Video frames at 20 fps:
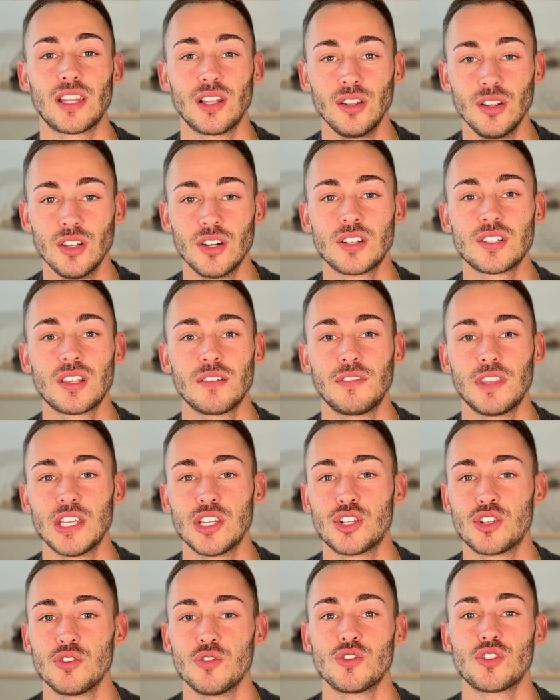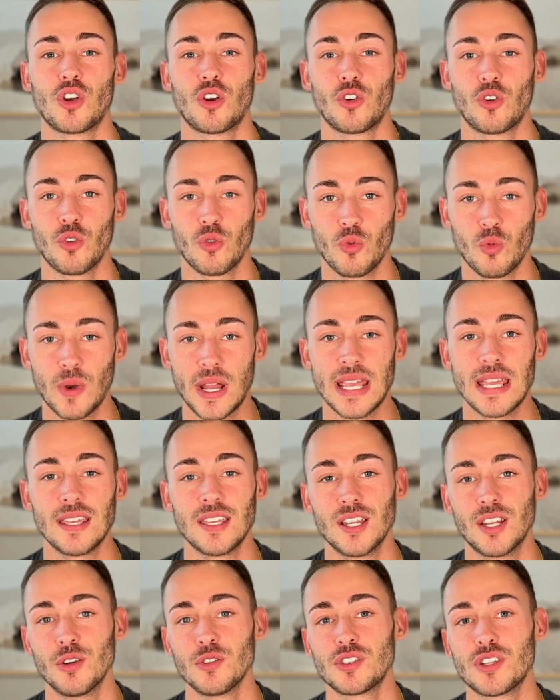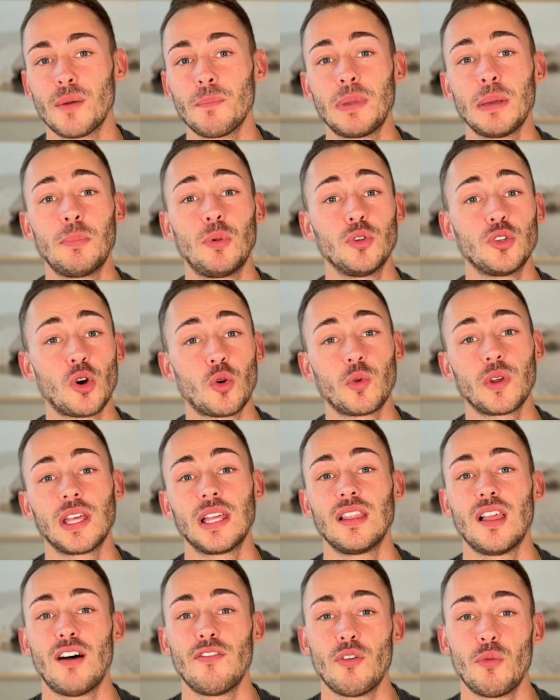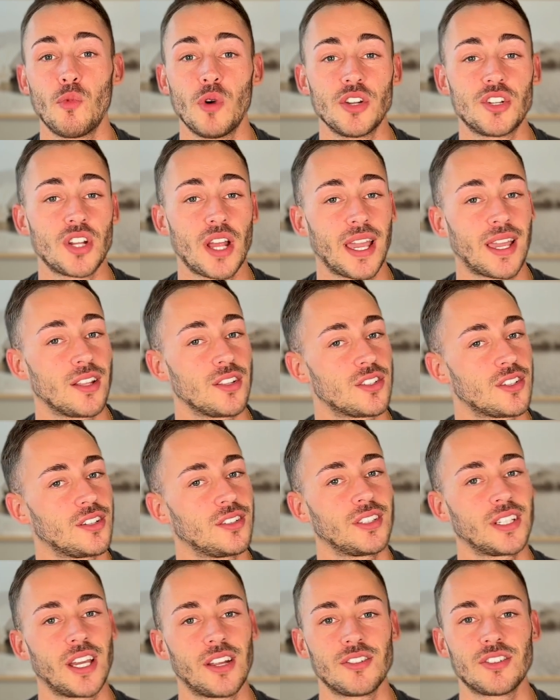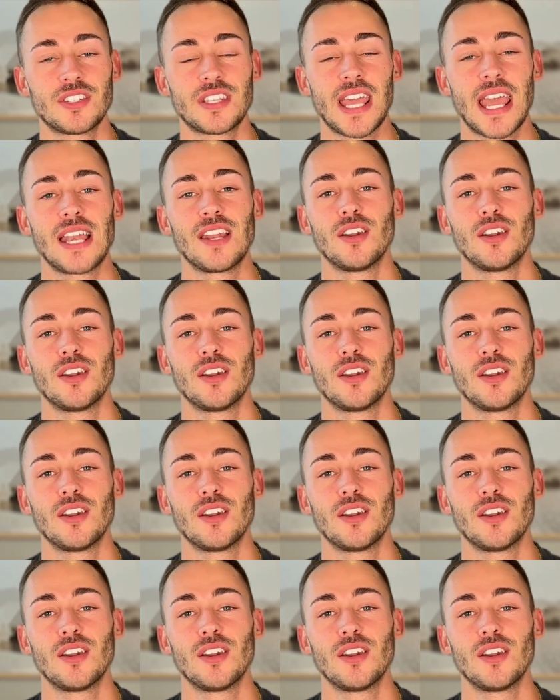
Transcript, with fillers: the looks of these shoes are great. You know, some people don't really love them, which I can certainly understand.